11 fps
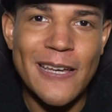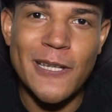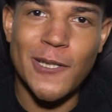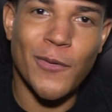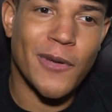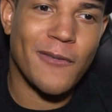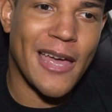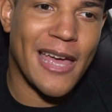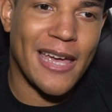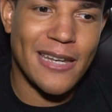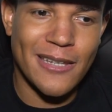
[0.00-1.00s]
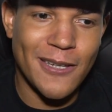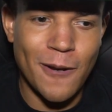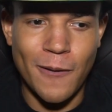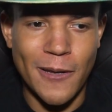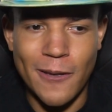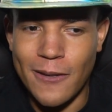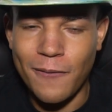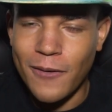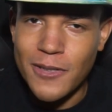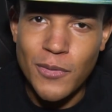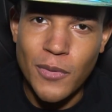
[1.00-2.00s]
So we've had, you know, like in the
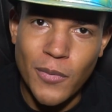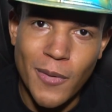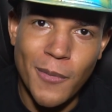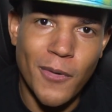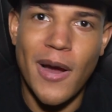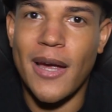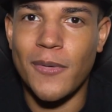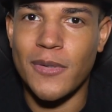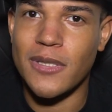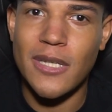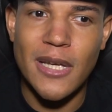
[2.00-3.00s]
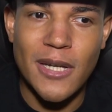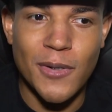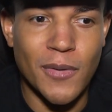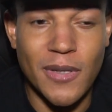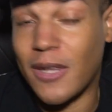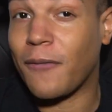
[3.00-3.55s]
first one where Mirai was doing it.